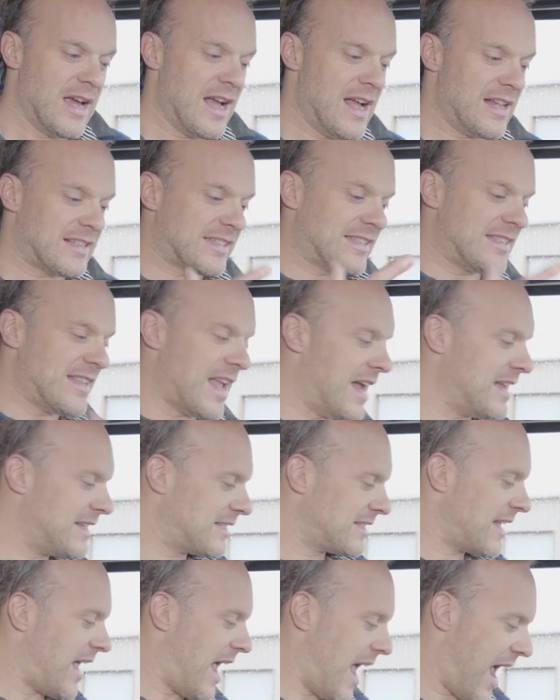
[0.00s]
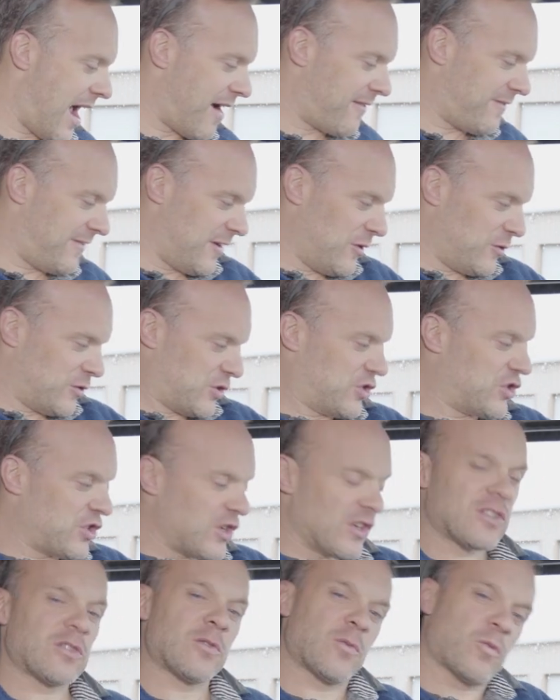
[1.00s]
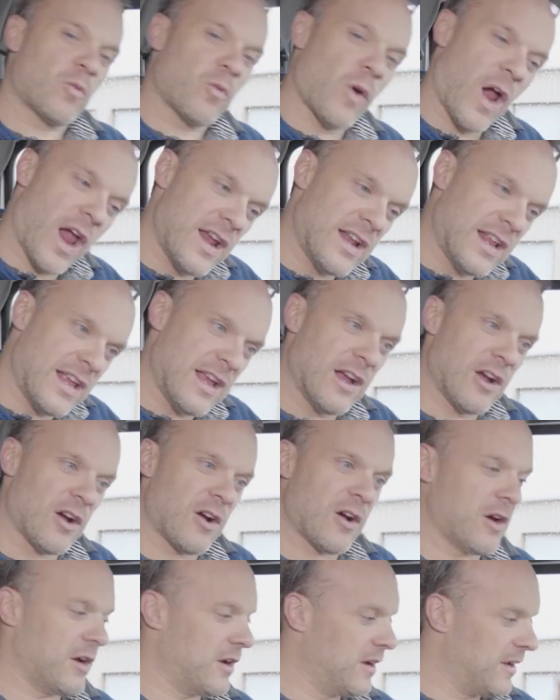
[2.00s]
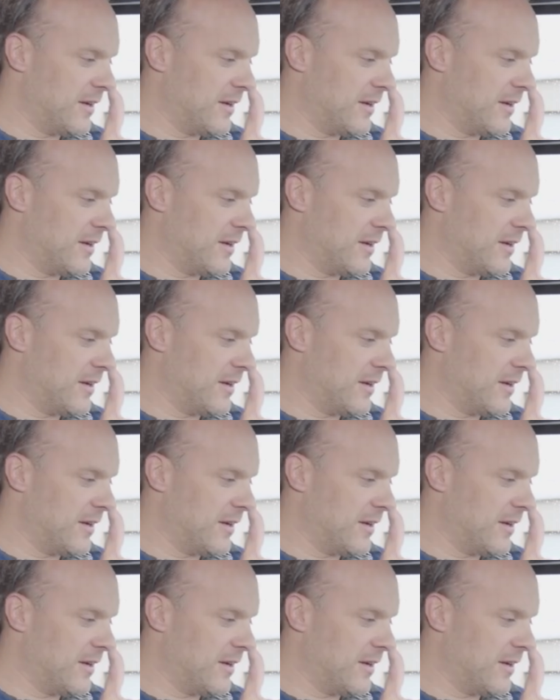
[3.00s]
It's nice to have those just right here.